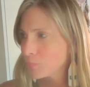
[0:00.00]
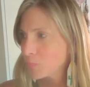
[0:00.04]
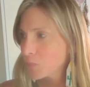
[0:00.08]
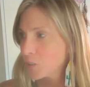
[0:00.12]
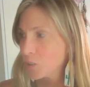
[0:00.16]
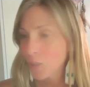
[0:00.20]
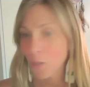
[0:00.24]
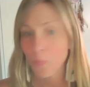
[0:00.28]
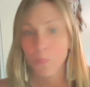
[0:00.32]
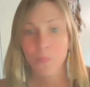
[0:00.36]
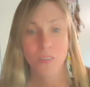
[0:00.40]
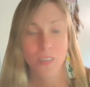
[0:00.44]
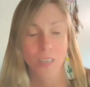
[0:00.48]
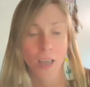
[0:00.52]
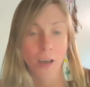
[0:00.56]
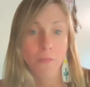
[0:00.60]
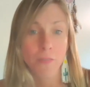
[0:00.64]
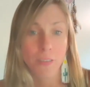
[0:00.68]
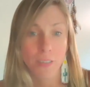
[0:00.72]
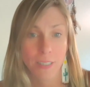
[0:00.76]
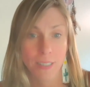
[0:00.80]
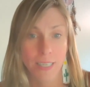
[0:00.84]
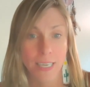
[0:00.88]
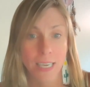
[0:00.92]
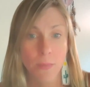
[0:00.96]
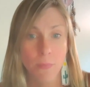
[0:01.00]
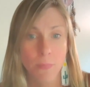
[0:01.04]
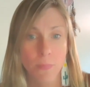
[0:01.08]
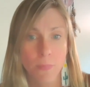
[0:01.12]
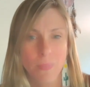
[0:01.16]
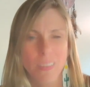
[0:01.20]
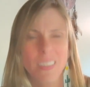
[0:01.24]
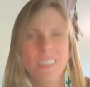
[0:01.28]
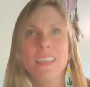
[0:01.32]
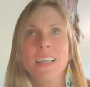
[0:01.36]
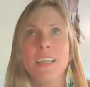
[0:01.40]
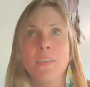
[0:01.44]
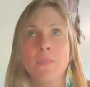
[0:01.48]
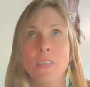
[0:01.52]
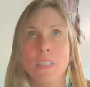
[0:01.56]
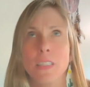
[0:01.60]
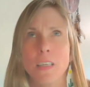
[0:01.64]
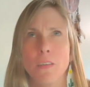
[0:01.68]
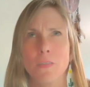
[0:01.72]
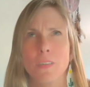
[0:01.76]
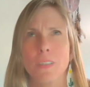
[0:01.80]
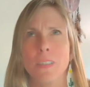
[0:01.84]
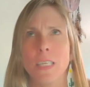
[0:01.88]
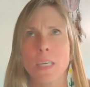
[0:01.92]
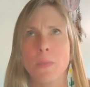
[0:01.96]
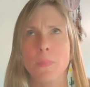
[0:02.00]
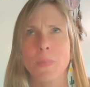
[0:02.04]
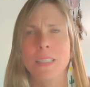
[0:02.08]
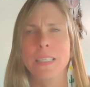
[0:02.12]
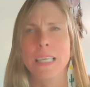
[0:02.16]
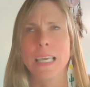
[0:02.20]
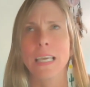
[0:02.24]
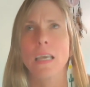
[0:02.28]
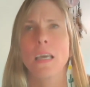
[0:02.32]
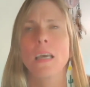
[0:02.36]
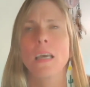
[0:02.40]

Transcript: some self-esteem. It's not even self-esteem. It's